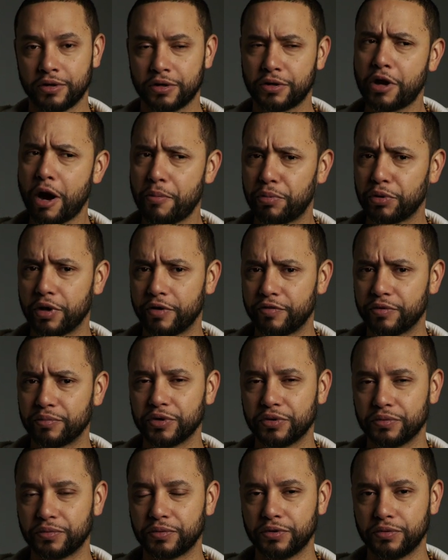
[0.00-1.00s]
A couple of them,
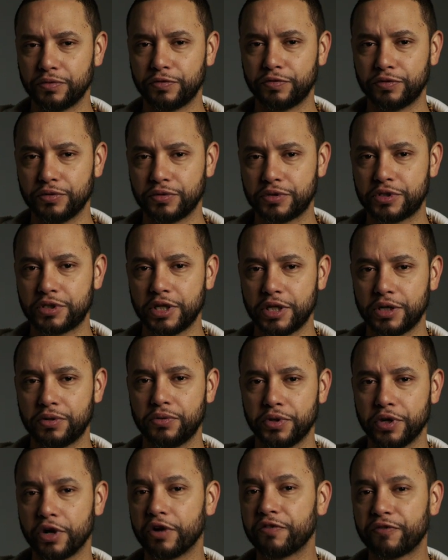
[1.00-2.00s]
you you you see
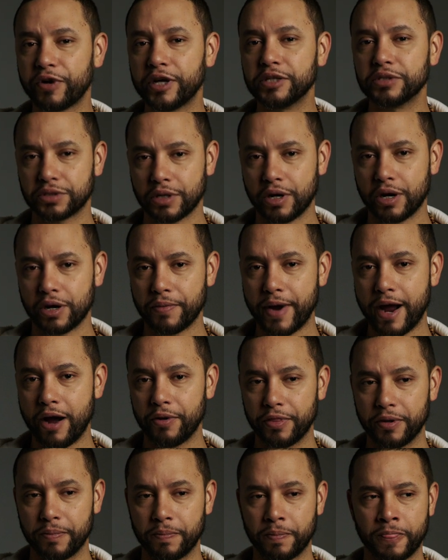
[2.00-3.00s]
who their friends are
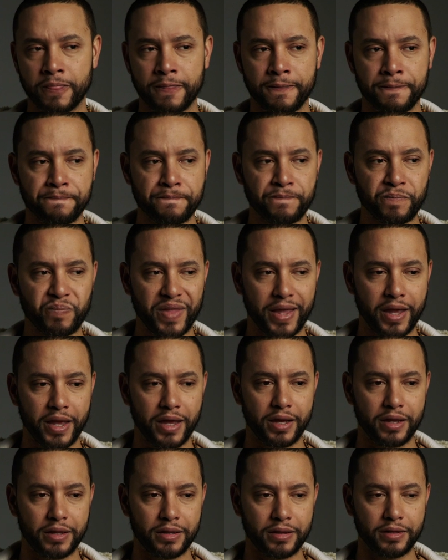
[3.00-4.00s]
around them,
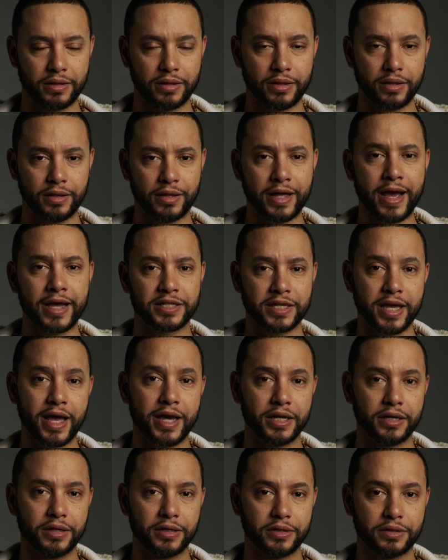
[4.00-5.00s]
and that's
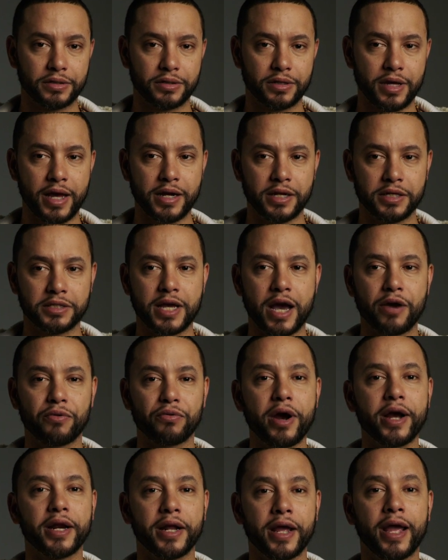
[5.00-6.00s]
Eddie. Eddie's that
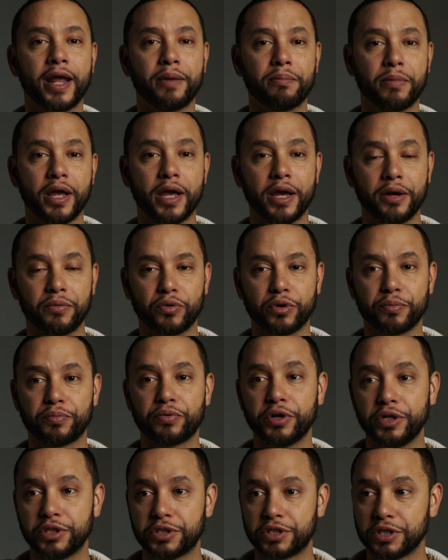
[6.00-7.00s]
right hand man, where
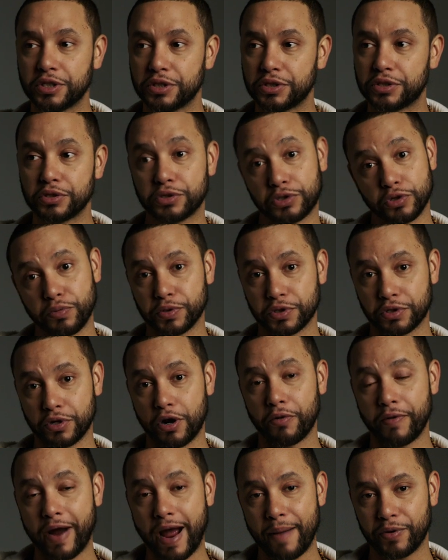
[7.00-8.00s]
Priest is the
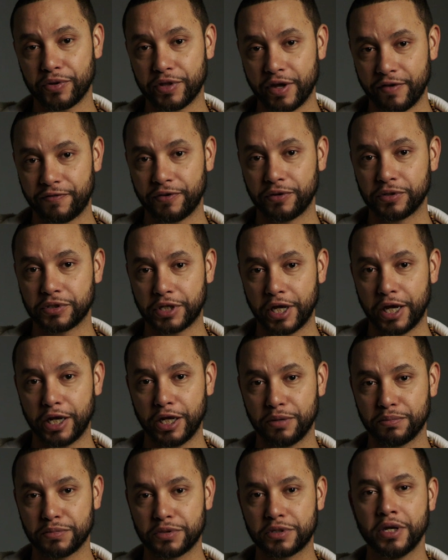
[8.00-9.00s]
superstar rapper that fills
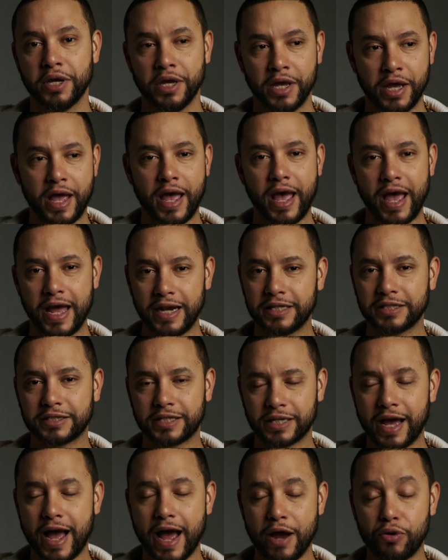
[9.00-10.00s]
stadiums. Eddie's
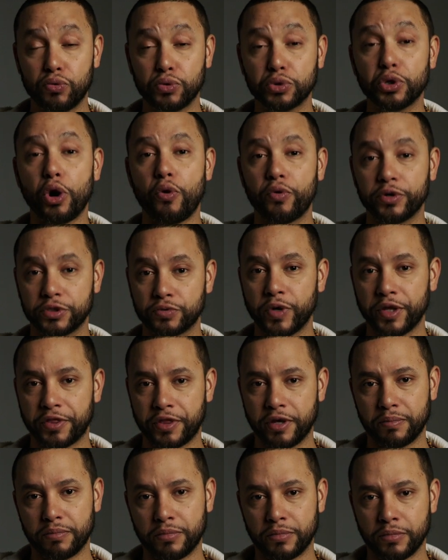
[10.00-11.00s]
the guy who's always with
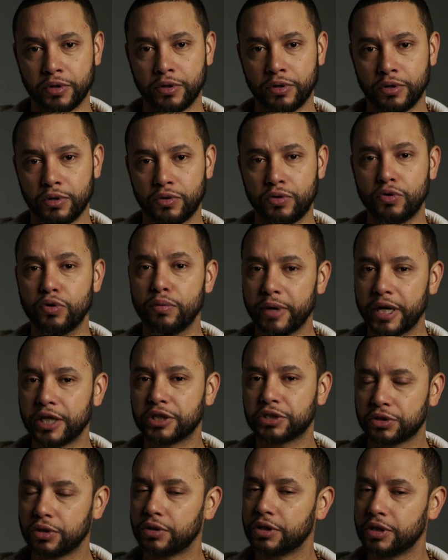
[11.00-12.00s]
him, who
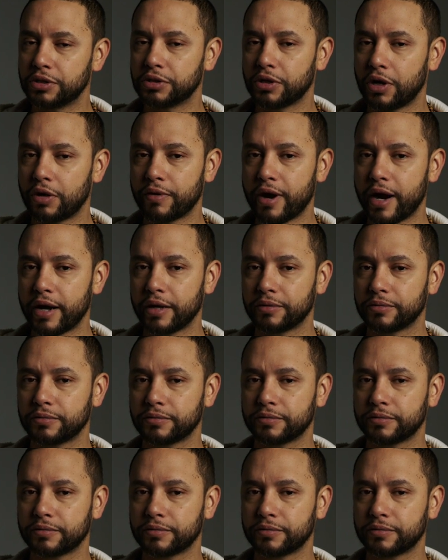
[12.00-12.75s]
makes sure he's all right.